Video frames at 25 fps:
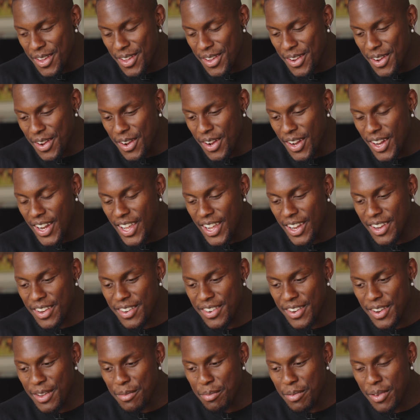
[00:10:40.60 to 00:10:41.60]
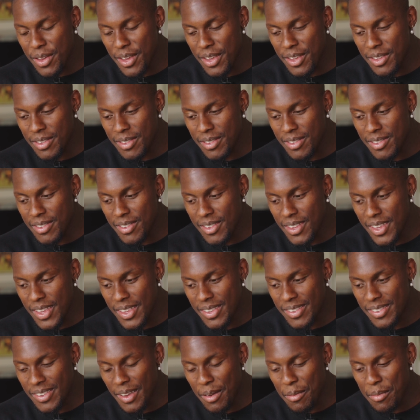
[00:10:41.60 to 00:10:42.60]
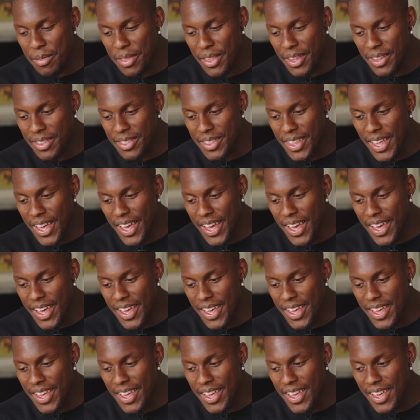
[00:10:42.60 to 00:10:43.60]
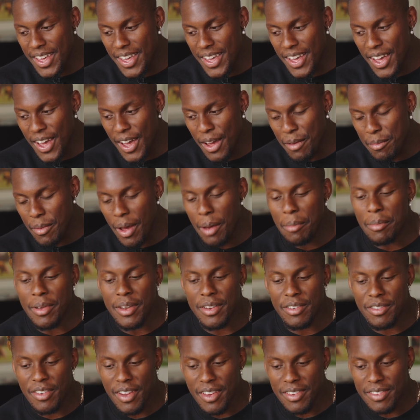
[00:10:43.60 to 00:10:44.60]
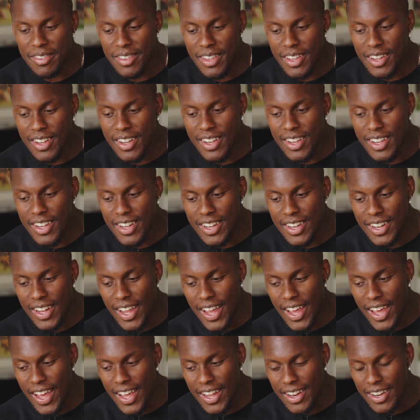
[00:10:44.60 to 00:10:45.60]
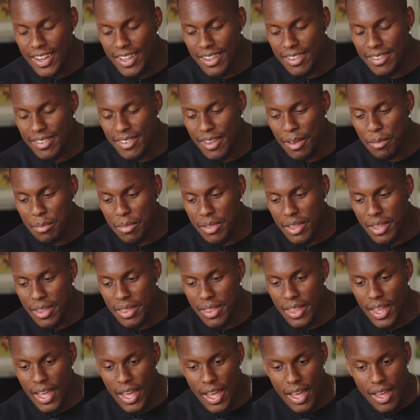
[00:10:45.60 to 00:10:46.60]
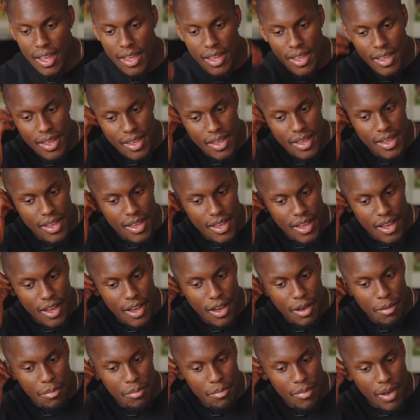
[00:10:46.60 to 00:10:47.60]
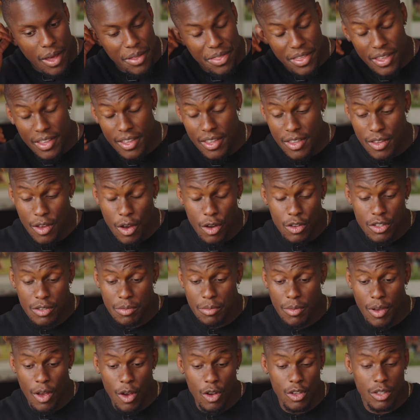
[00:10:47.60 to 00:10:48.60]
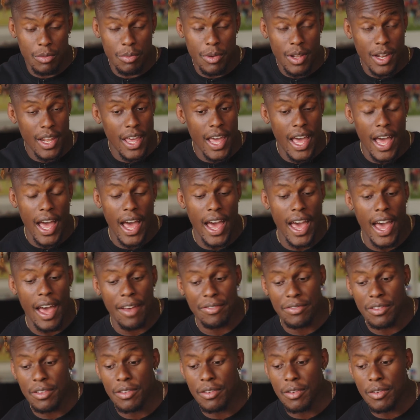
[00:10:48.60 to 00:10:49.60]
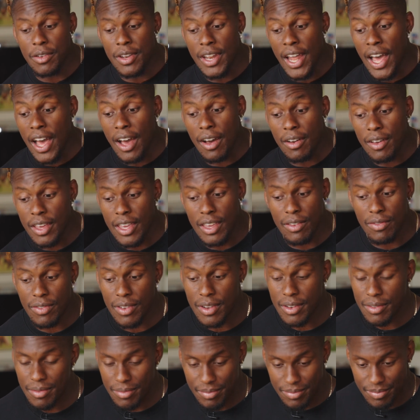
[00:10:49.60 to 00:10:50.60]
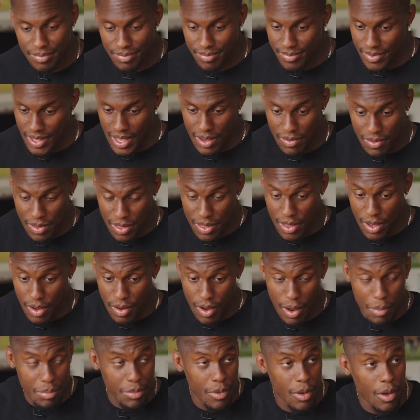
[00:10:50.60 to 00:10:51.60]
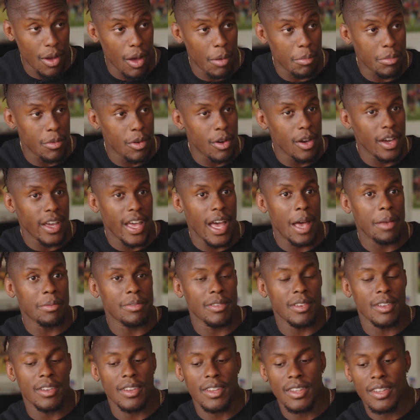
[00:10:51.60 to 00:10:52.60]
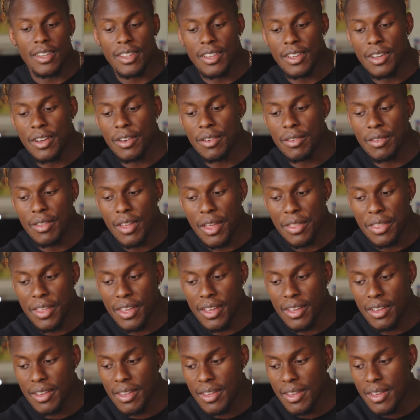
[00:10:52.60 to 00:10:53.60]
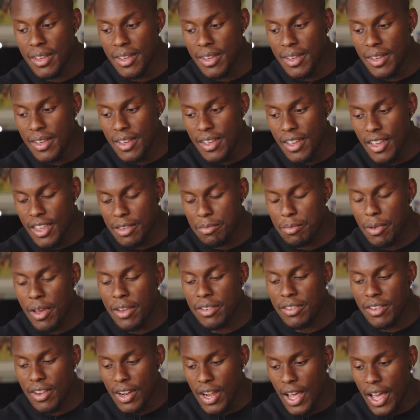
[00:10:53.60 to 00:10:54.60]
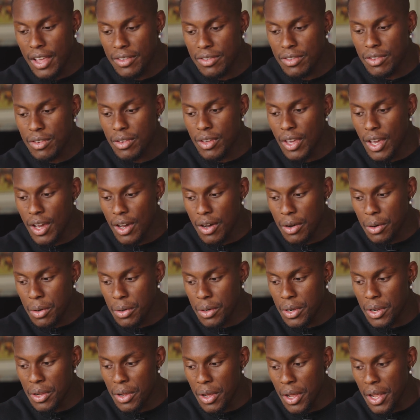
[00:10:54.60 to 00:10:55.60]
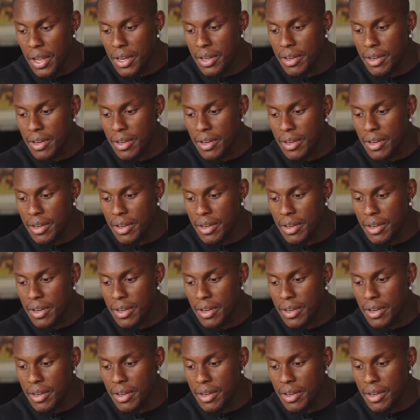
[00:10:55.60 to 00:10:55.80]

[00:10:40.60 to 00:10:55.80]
leadership is something that I'm interested in, and it's something that I think ultimately I have to do now, even though I'm not captain. You know, I think especially as you get older